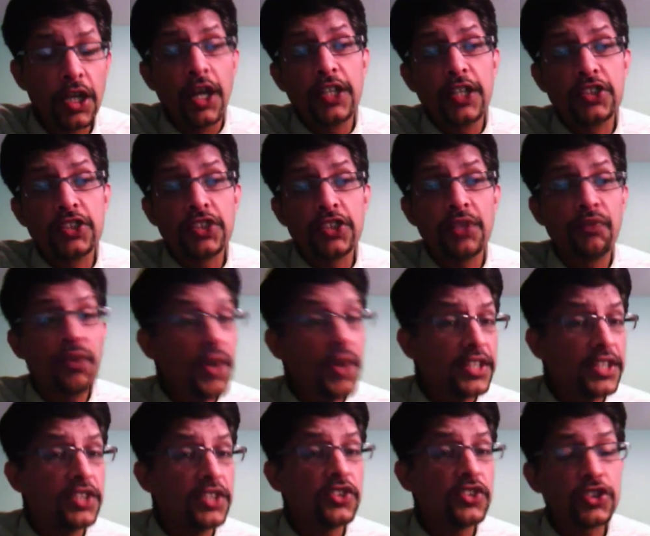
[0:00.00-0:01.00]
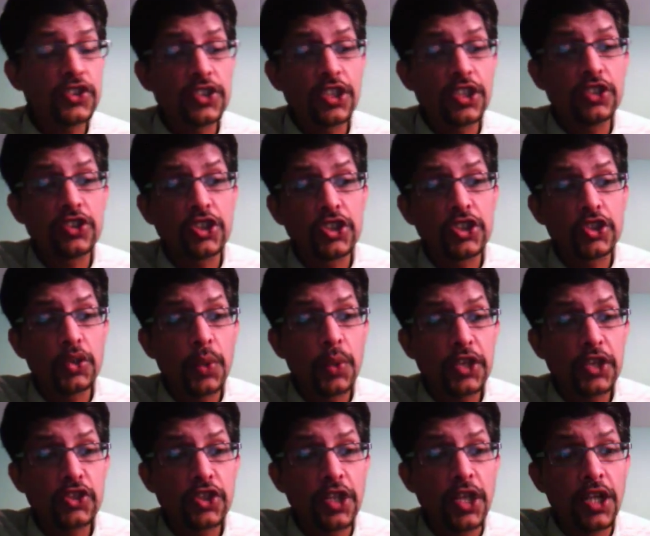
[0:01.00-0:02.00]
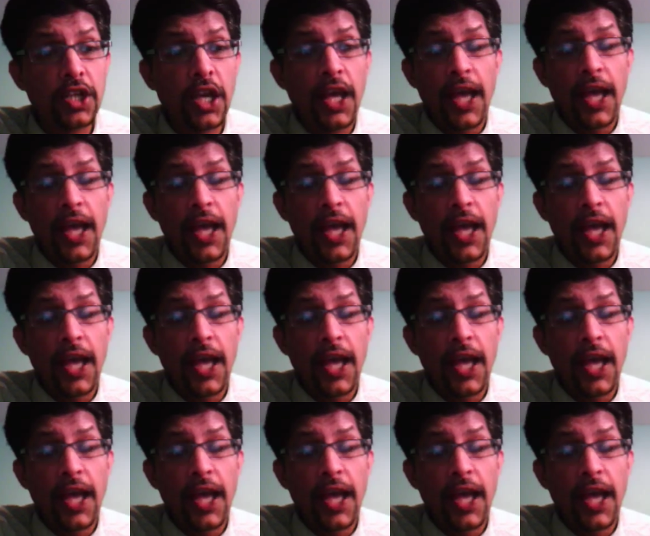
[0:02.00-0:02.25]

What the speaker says: It's a very interesting situation.